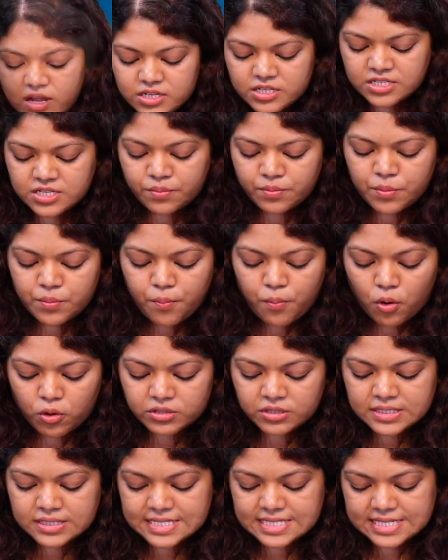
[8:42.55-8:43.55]
Some
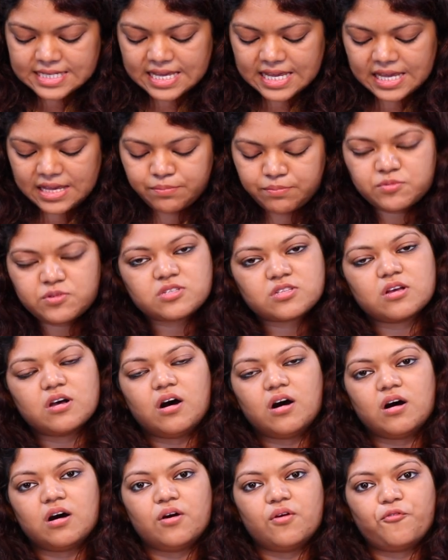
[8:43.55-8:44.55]
important schemes
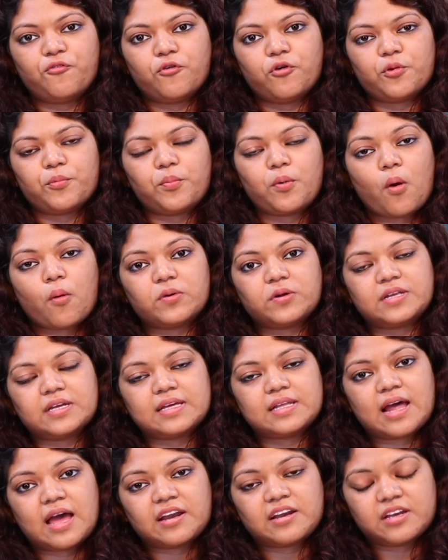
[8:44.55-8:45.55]
for
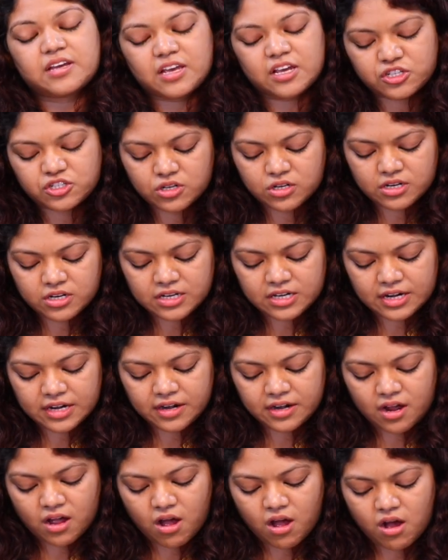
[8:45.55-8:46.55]
poverty eradication in
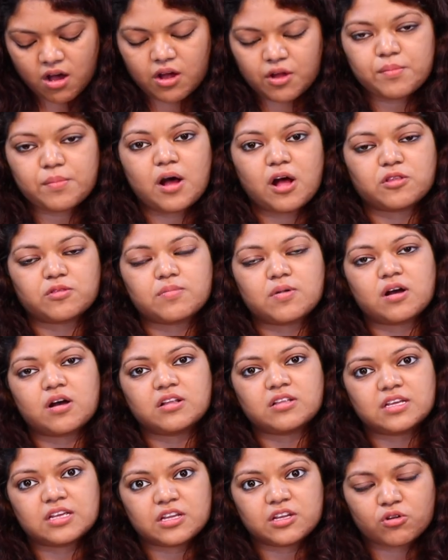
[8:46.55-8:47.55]
India are Mahatma
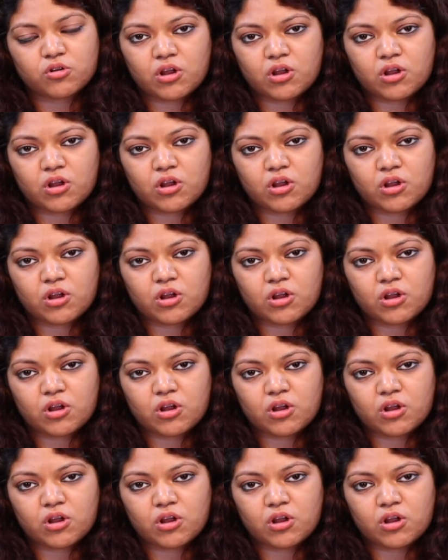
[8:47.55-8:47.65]
Gandhi